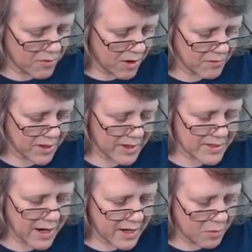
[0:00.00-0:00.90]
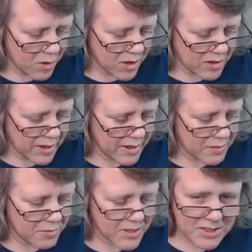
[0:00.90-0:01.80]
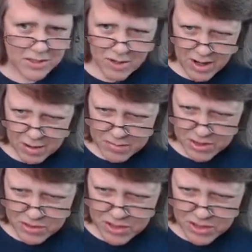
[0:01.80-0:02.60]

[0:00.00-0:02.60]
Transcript: of like tiny work, like Mister uh, Mister